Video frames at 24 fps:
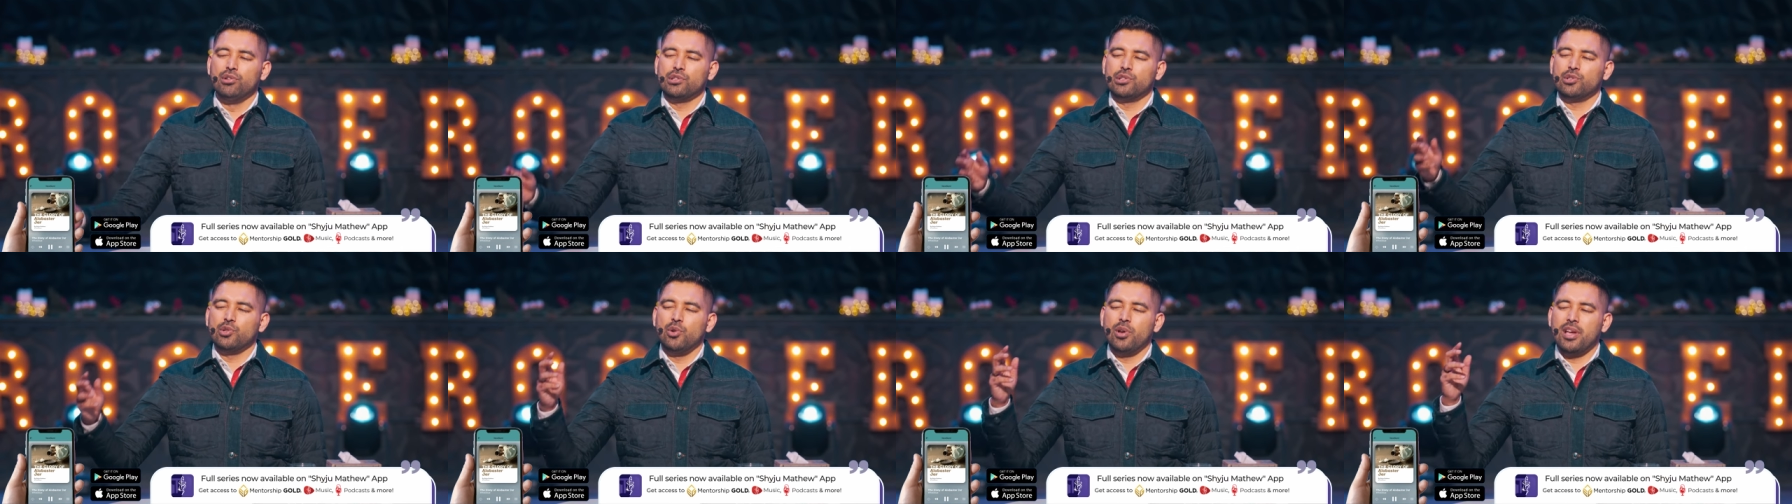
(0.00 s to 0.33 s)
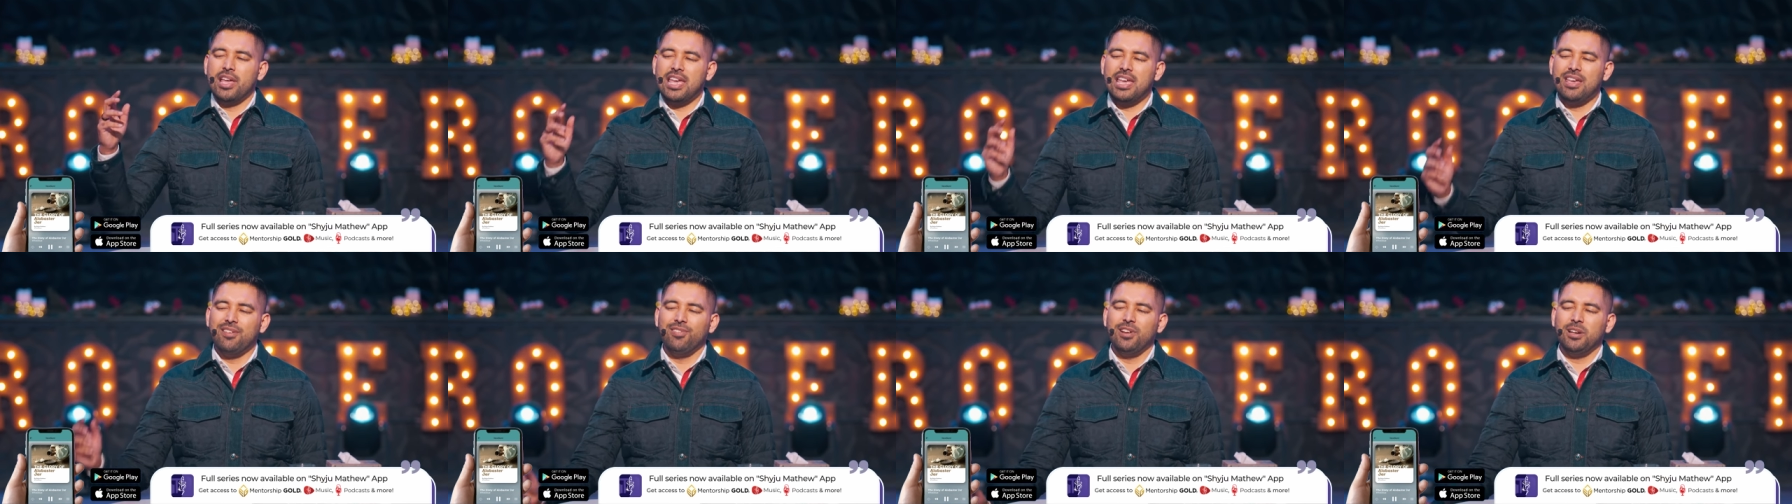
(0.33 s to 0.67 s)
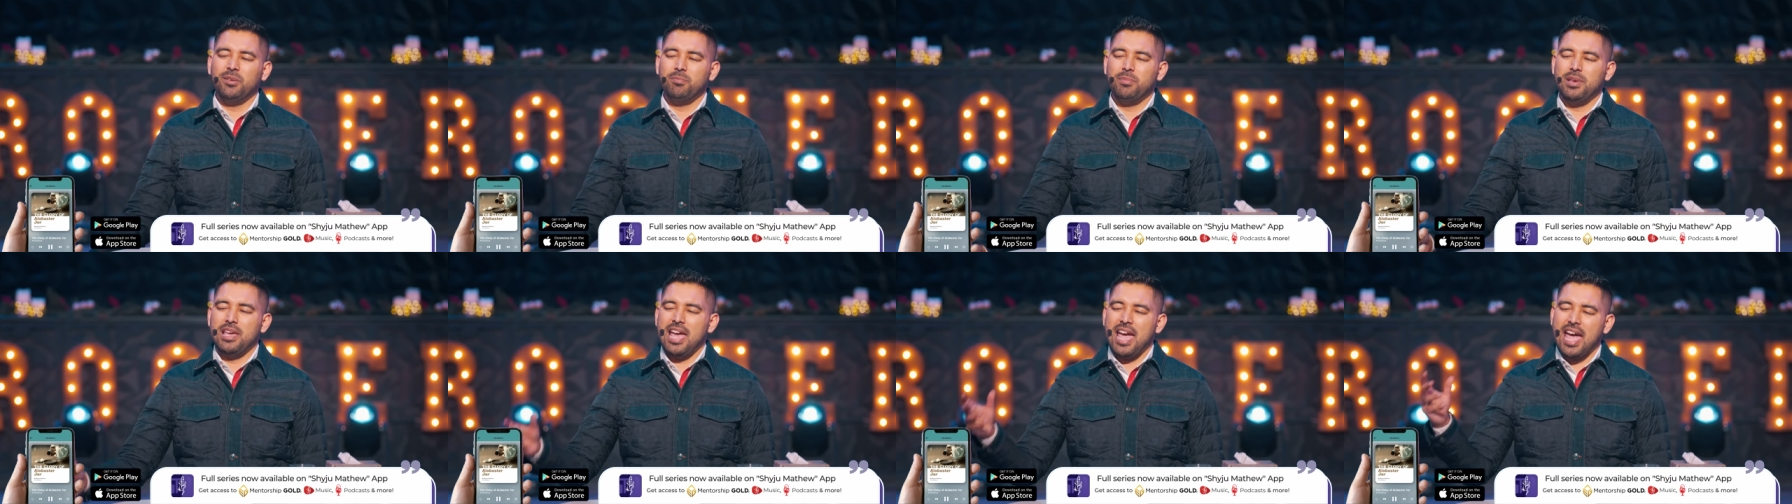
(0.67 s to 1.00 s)
to
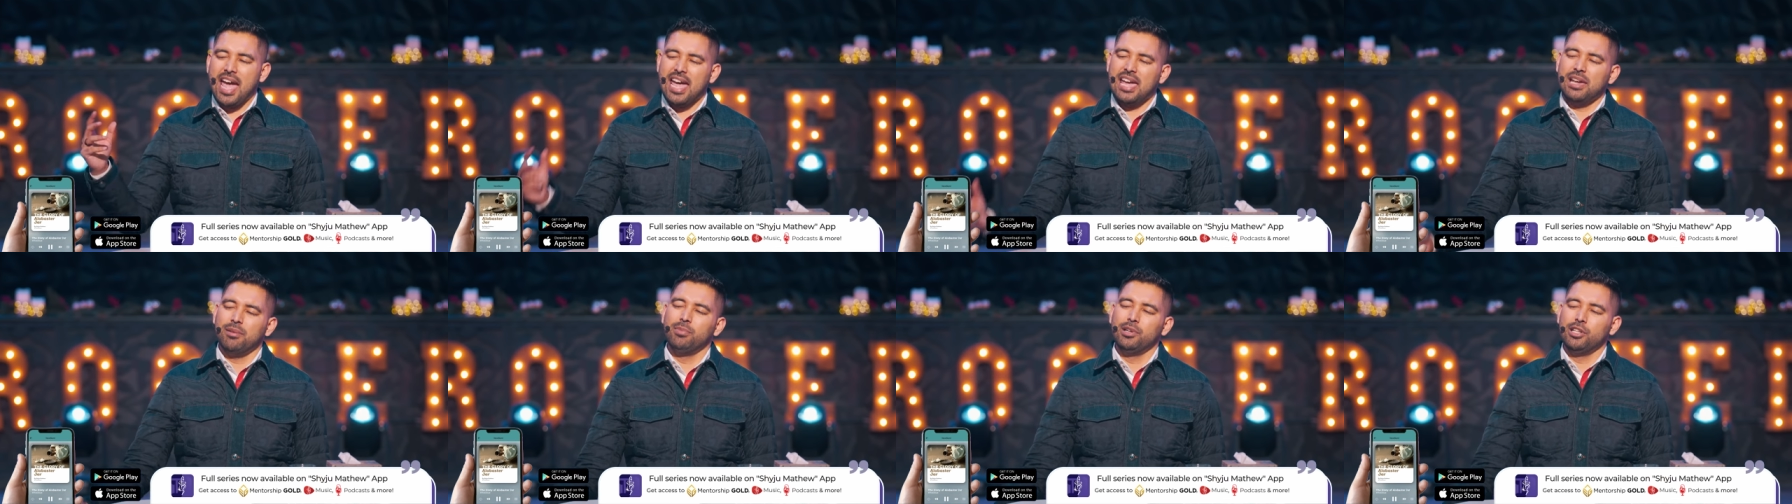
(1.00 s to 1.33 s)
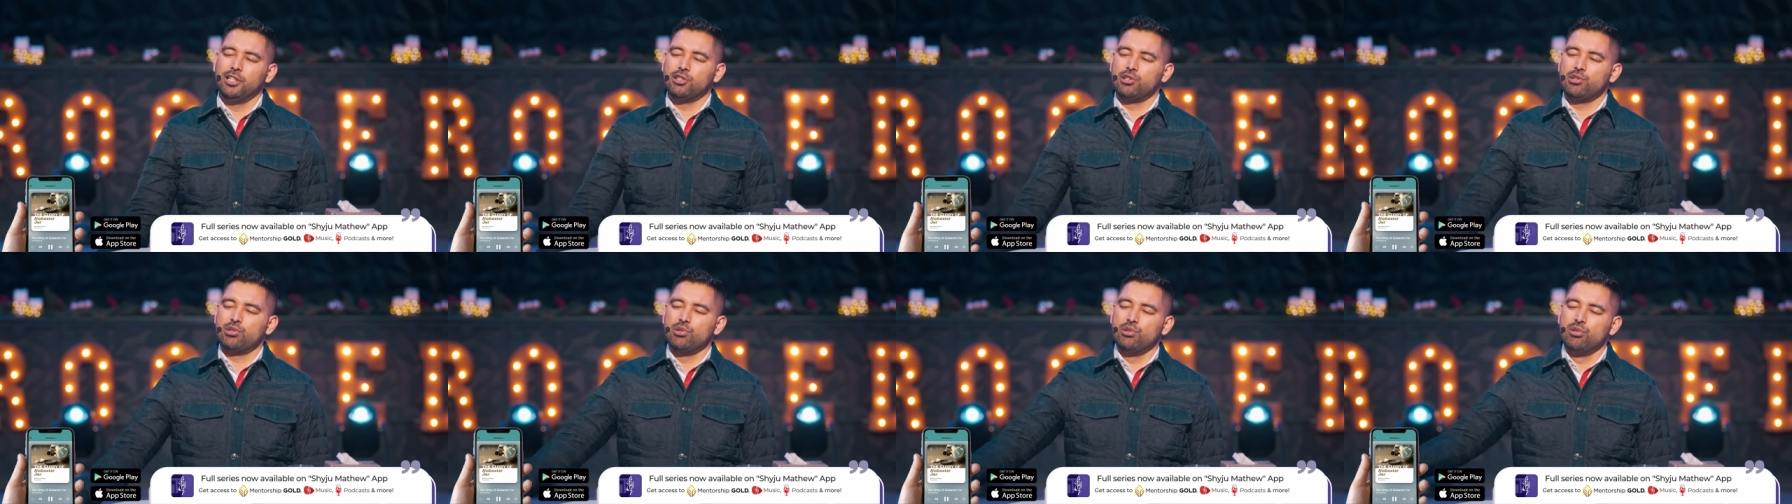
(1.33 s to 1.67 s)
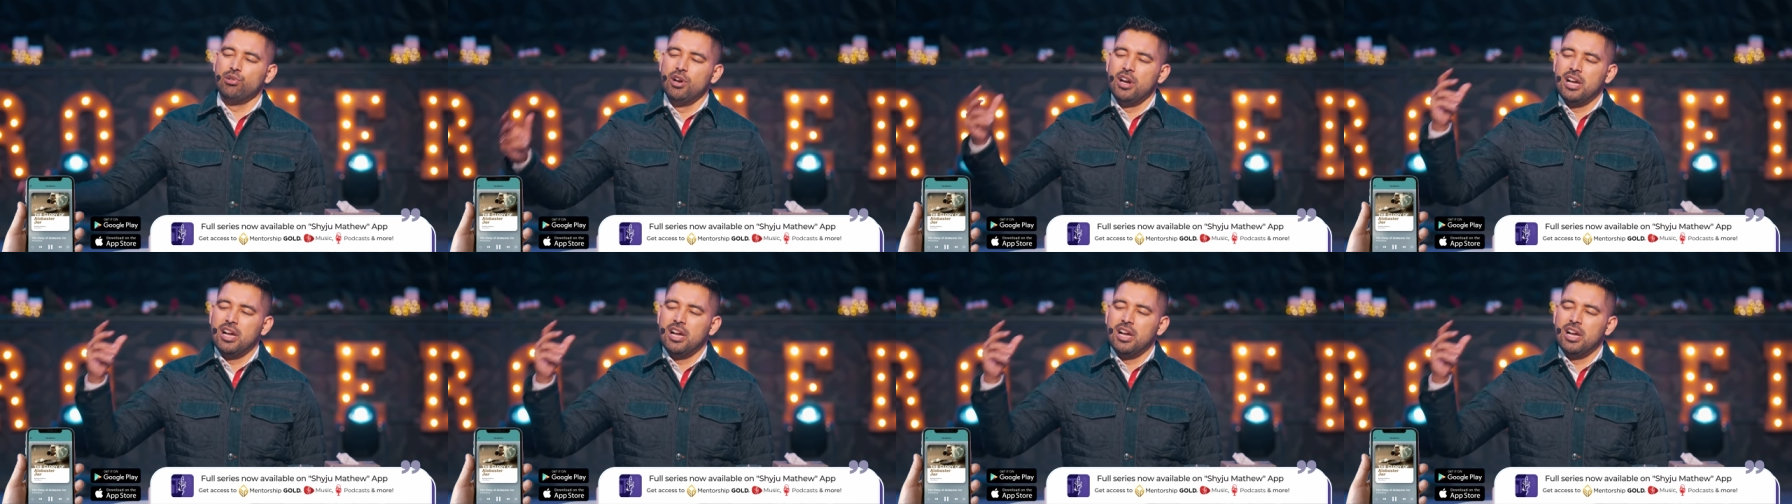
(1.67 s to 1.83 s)
even be able to